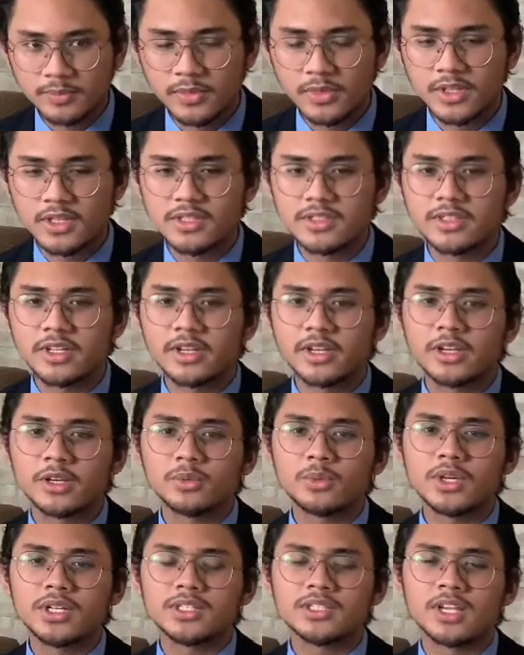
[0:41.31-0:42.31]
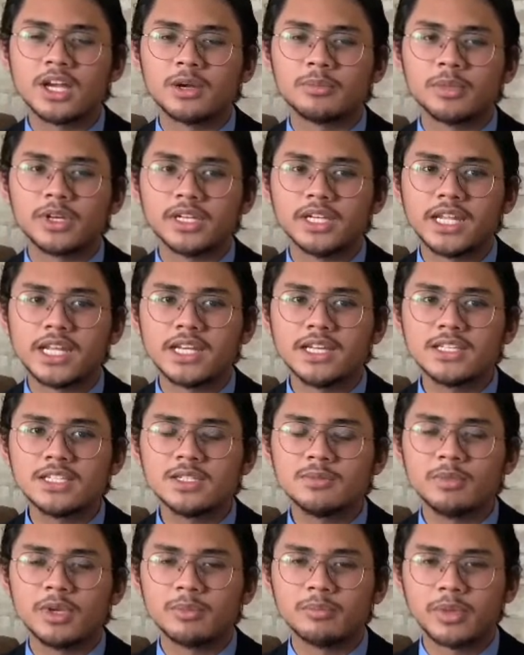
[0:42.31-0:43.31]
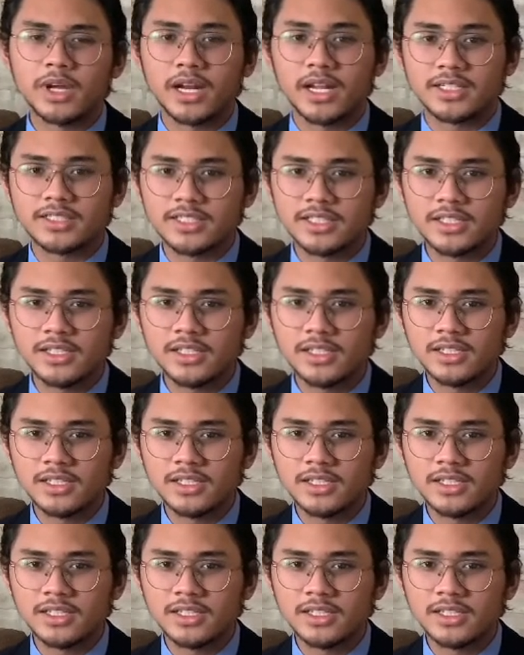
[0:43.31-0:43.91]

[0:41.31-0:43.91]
The second one is Ahmad Danish bin Mat Razi.